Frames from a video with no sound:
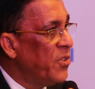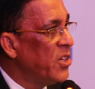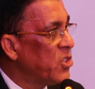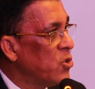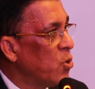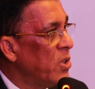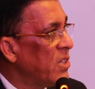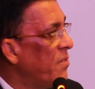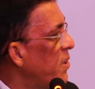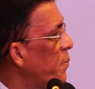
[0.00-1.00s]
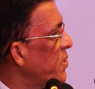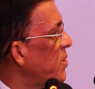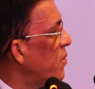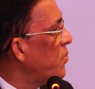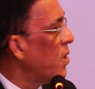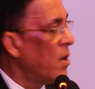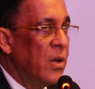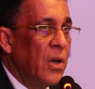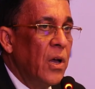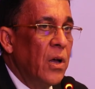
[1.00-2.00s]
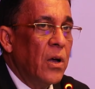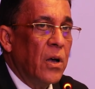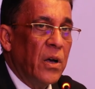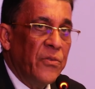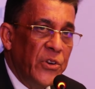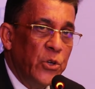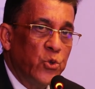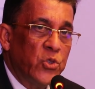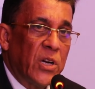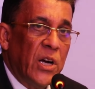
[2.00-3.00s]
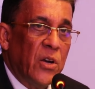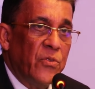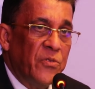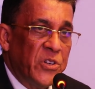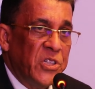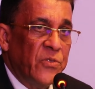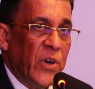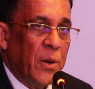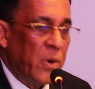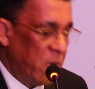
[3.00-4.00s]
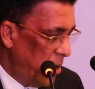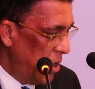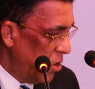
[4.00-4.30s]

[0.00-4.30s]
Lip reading: the waste is only 70% of the if we use the kind of a virgin fiber.